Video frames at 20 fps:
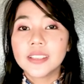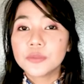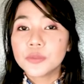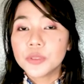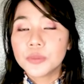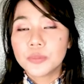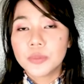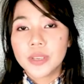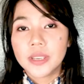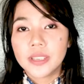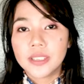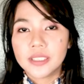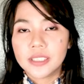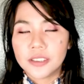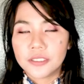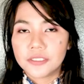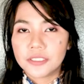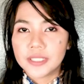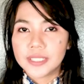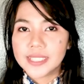That would
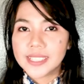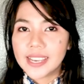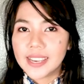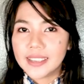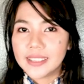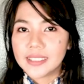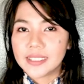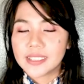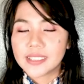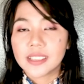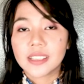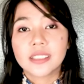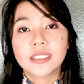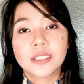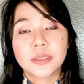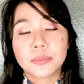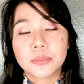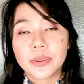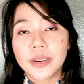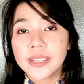be a different
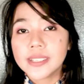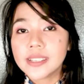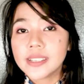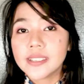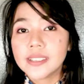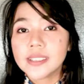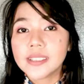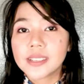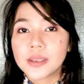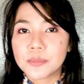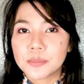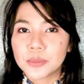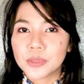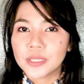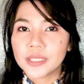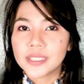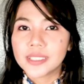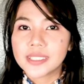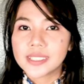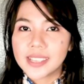tense, the present
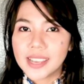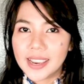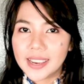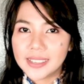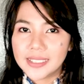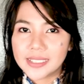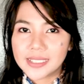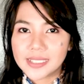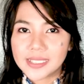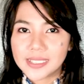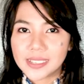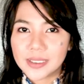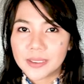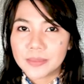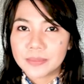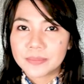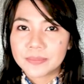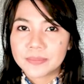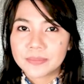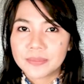simple
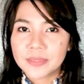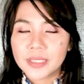tense.